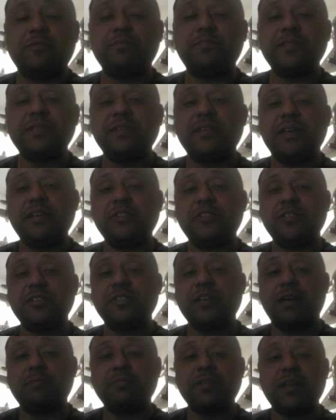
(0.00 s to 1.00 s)

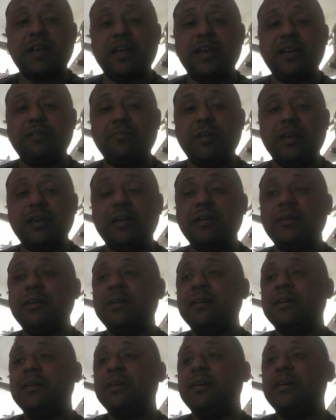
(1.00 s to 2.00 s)
compensations, I'm claiming,
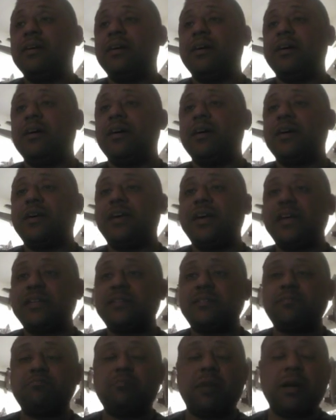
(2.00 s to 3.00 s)
get
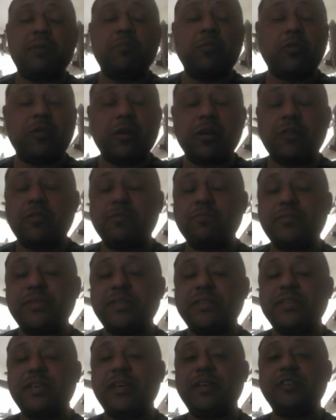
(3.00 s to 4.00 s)
my moral
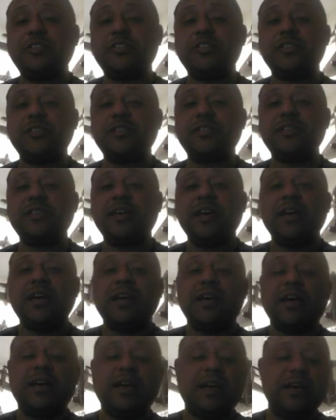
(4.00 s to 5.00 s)
compensations,
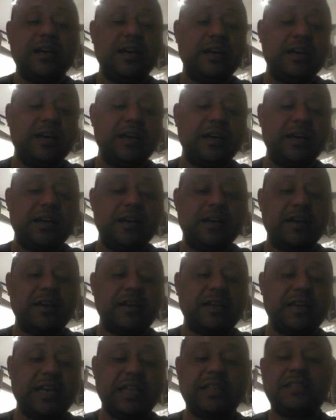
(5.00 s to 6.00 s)

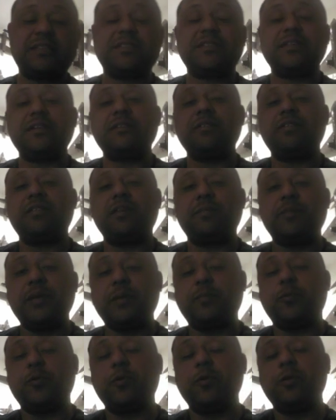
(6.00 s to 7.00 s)
get the
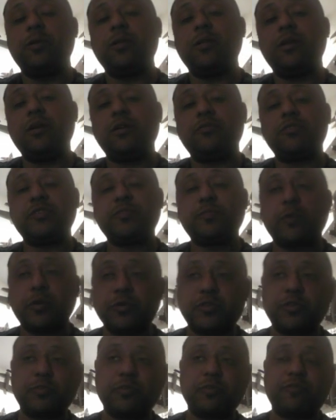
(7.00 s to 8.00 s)
people
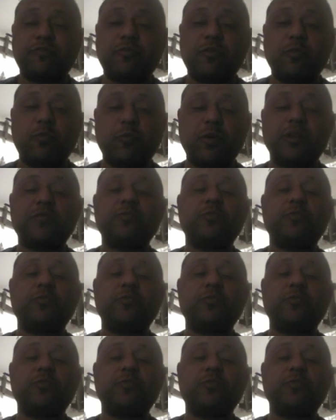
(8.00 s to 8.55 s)
responsible for what